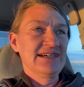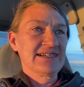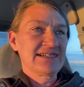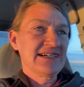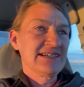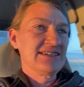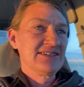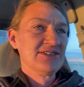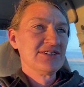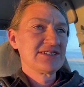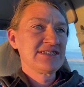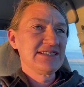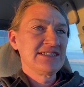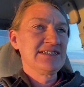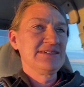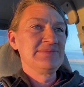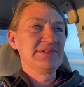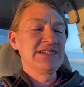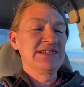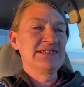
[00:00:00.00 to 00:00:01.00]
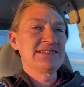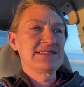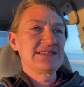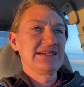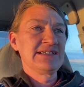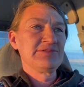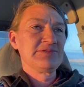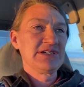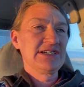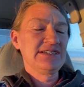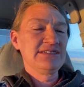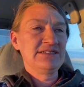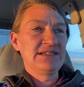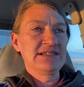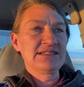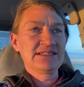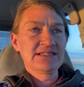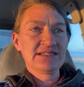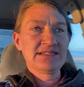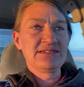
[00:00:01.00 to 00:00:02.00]
kind of looked at him, and he said, "Well,
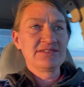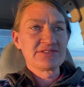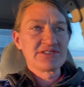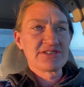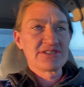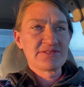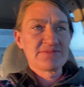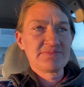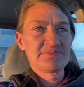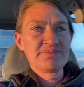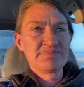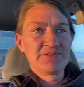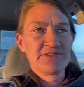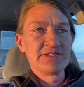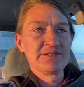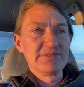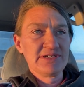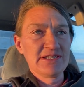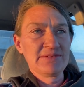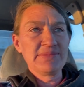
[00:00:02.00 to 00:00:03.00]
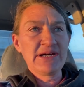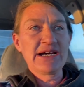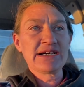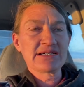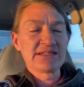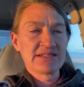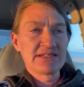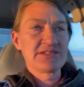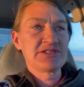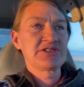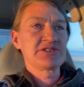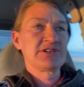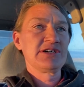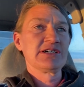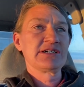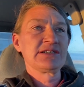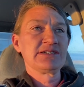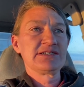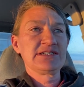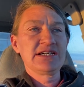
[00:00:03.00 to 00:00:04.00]
I think I'll just put him in the back of this
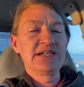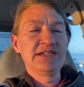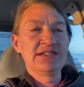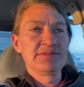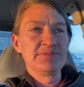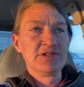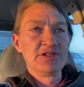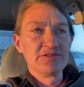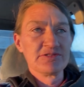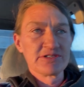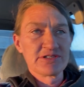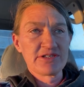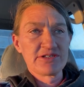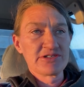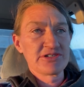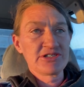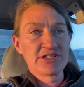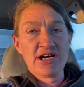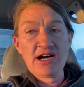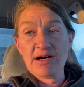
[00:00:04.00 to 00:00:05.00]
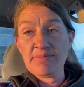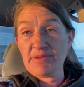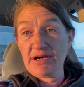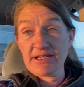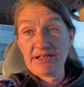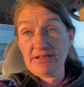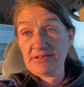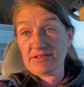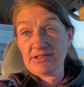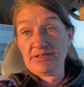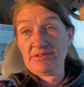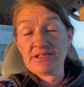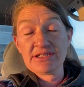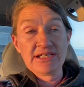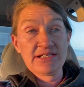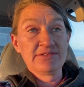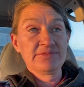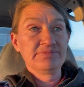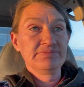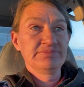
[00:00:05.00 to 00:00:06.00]
truck and take him over to the shop." I don't know what
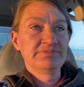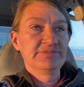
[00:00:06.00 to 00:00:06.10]
that,